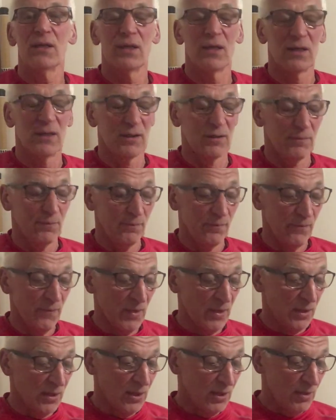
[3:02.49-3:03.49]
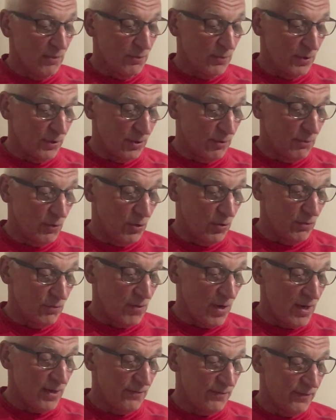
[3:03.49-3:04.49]
Um, but the more
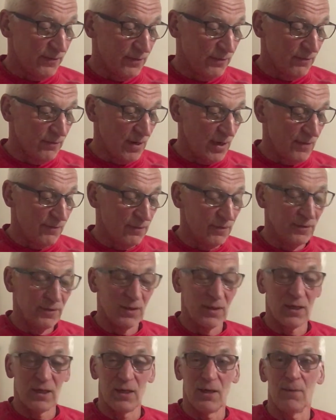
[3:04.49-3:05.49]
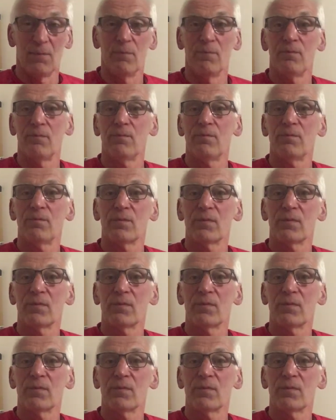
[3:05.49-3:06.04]
rele relevant um,